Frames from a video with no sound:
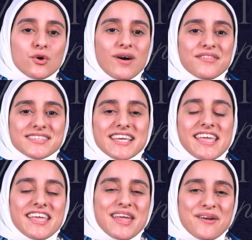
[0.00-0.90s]
her wealth in
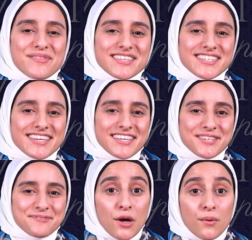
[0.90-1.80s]
taking care of the sick.
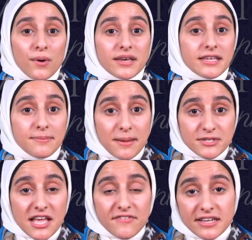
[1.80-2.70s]
When Imam
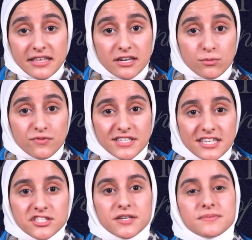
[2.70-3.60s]
Shafi'i later moved to
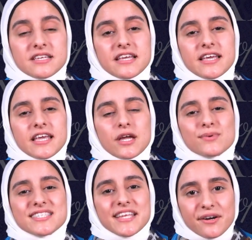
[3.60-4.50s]
Egypt, it
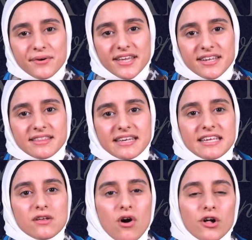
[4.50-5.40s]
was narrated that
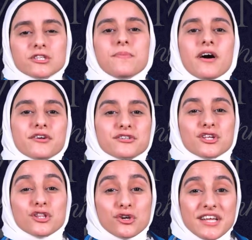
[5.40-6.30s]
he called upon her
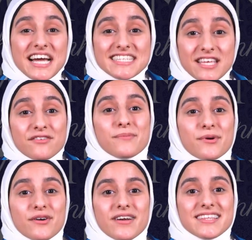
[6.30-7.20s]
to learn hadith from
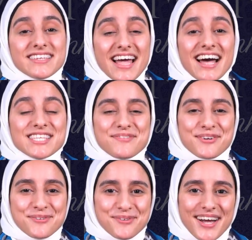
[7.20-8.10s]
her and to ask for
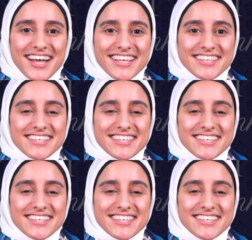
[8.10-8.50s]
her dua.